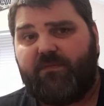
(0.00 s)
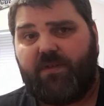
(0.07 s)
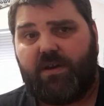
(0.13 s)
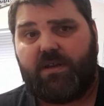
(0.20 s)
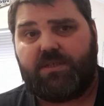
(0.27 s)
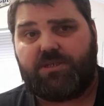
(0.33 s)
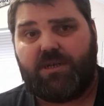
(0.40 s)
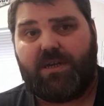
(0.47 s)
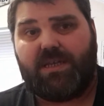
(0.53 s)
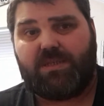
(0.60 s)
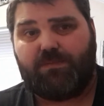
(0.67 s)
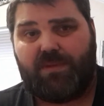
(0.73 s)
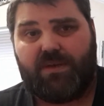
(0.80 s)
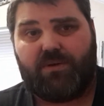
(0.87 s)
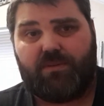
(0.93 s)
furniture
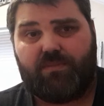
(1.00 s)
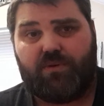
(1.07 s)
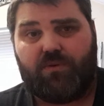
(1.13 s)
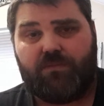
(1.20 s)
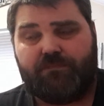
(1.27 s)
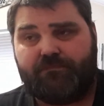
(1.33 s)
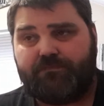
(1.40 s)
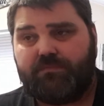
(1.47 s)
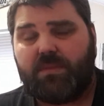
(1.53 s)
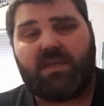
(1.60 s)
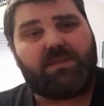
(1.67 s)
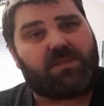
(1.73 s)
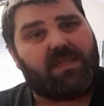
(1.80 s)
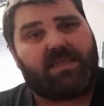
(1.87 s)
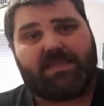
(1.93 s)
is buildable.
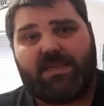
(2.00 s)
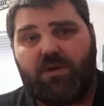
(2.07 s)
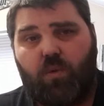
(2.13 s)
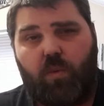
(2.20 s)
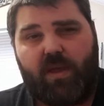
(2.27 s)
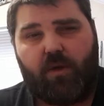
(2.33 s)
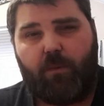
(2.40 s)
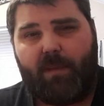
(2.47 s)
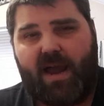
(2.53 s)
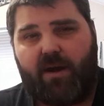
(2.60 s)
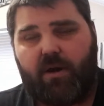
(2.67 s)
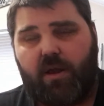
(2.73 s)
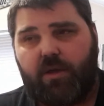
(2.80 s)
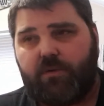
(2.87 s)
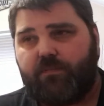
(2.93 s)
So there's a little
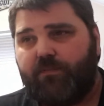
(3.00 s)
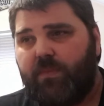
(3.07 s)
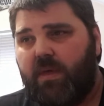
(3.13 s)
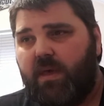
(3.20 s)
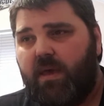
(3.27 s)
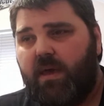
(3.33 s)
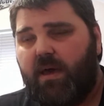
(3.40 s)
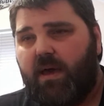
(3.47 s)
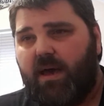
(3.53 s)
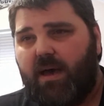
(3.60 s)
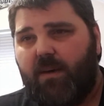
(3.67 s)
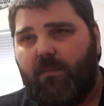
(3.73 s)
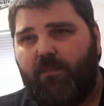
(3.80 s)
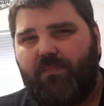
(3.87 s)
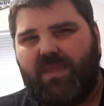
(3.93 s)
wheelbarrow.
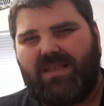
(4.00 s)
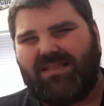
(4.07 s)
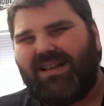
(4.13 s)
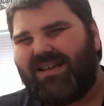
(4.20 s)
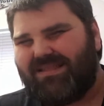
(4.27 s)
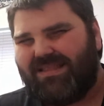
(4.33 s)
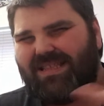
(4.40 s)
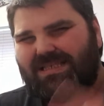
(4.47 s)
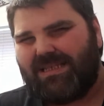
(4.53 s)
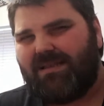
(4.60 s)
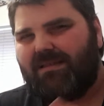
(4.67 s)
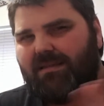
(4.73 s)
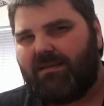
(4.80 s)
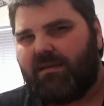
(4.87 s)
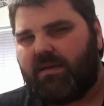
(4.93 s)
There's
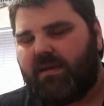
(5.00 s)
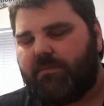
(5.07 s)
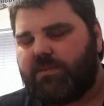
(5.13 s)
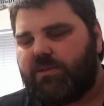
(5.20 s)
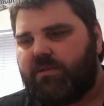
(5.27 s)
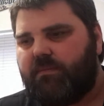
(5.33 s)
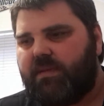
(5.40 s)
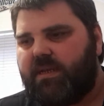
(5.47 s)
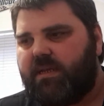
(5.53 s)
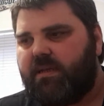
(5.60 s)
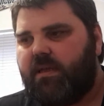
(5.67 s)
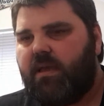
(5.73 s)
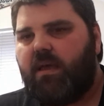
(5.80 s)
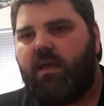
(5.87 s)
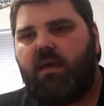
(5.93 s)
another thing I'll come to in a minute